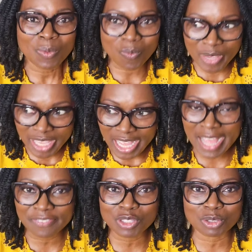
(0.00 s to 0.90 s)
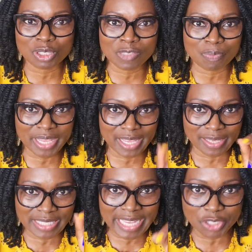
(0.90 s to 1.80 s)
We have to just be
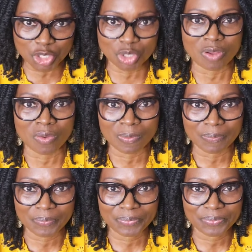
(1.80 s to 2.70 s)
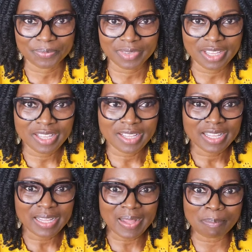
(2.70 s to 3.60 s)
intentional
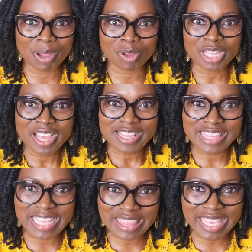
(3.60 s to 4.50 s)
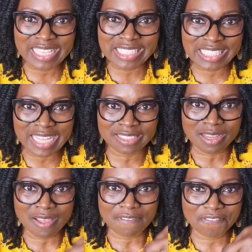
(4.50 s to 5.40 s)
about the things
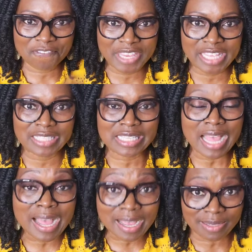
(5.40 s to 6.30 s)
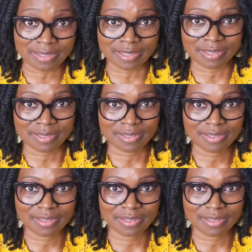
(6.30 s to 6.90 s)
that feeds us